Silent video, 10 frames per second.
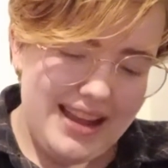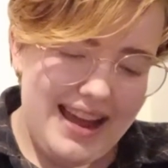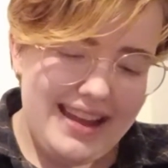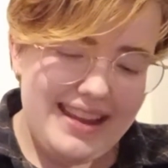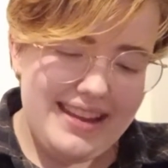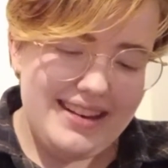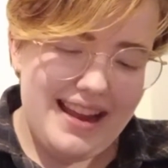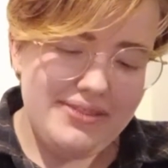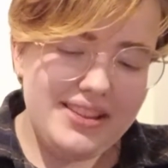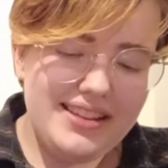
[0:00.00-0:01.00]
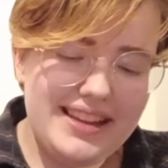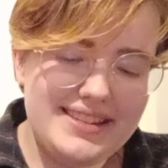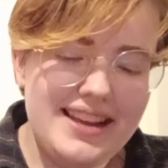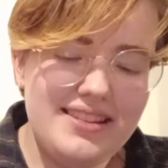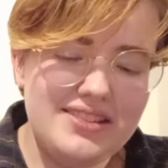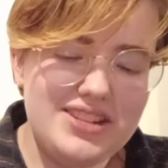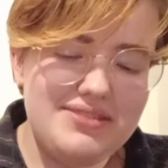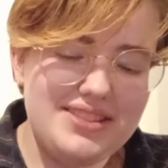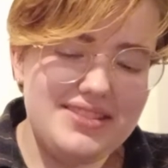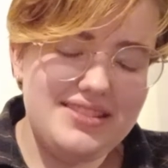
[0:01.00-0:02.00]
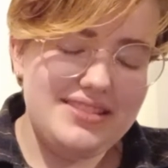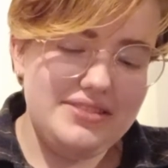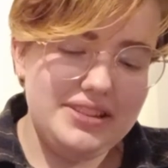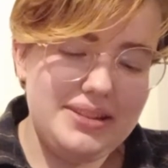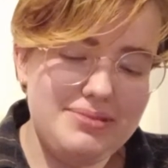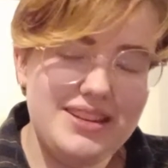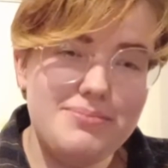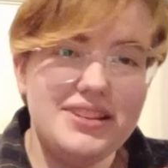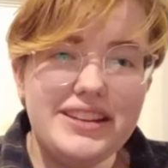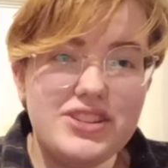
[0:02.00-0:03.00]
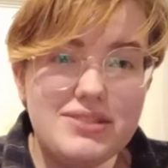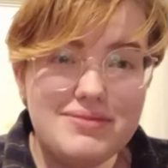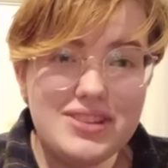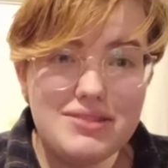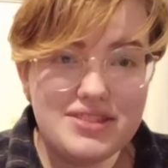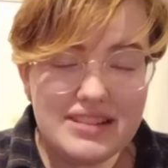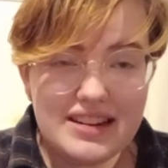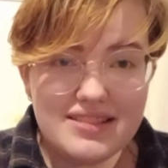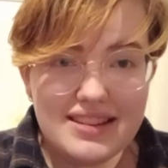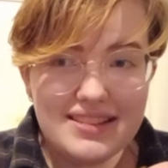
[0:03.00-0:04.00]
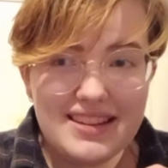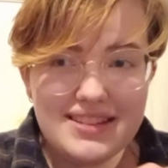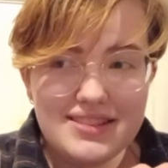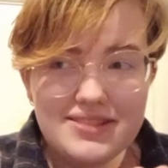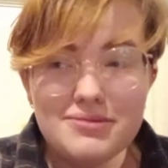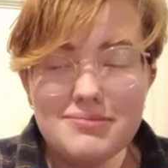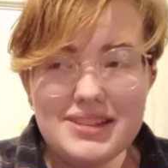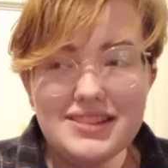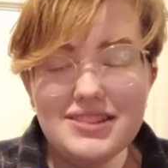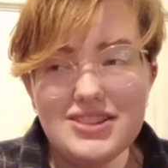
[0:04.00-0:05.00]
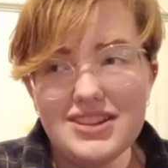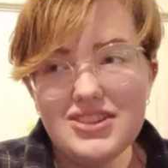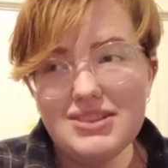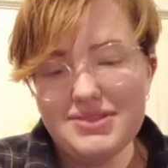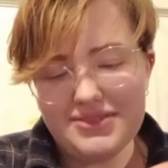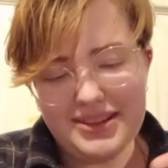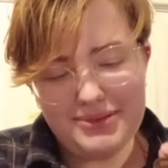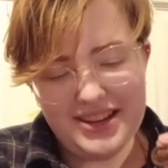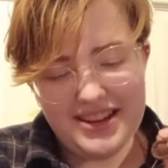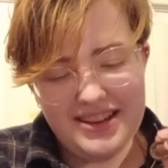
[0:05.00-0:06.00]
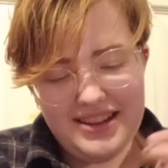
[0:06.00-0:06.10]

I really liked Elle. She was really pretty, but like she was great outside of that too, but she was really pretty.